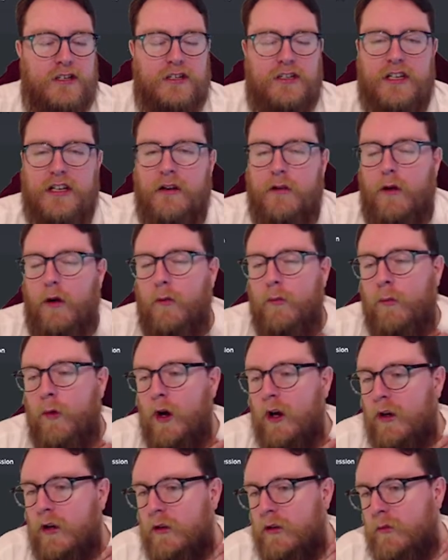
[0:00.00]
the shadow. On
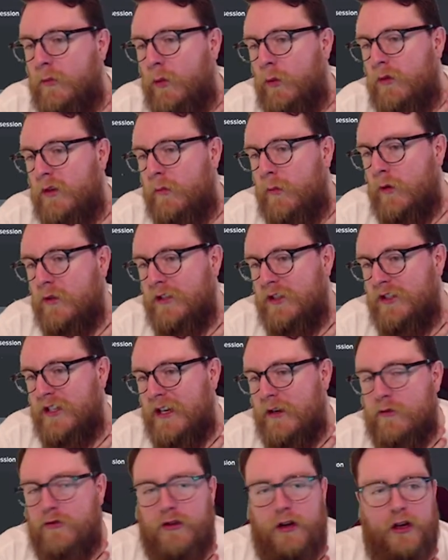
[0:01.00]
working the ball into the box, the
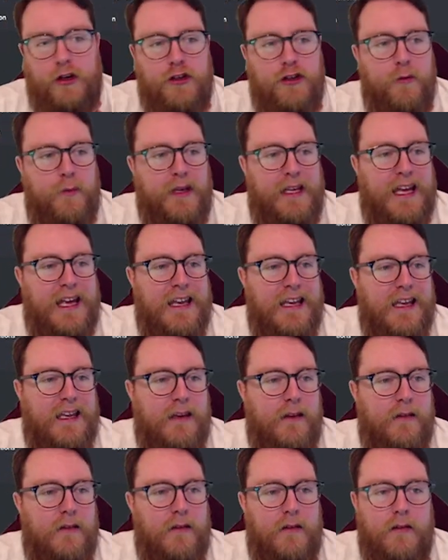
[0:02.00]
shadow striker should be getting
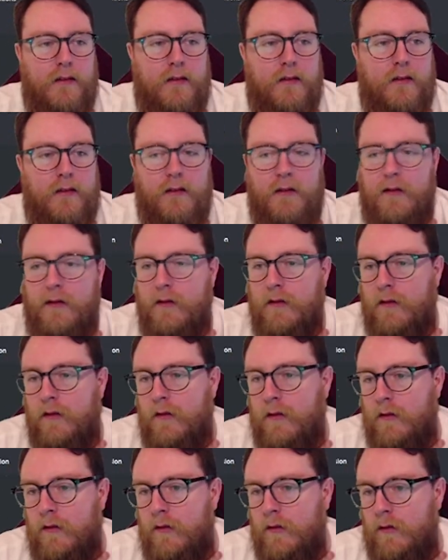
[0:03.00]
in.
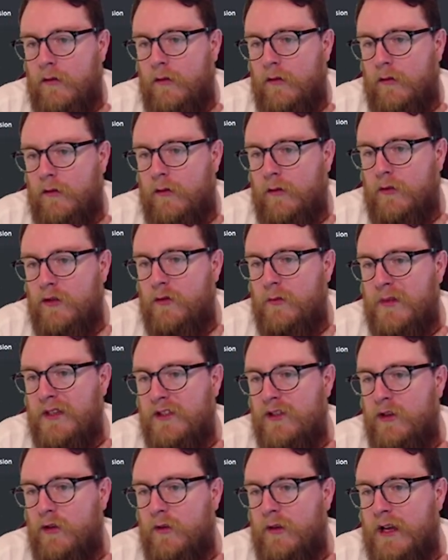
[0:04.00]
So he shouldn't be
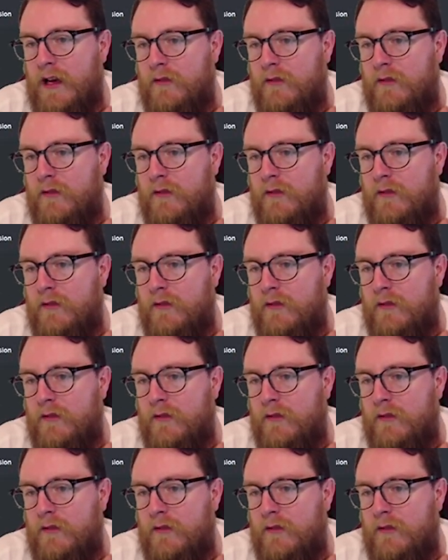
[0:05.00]
stood on the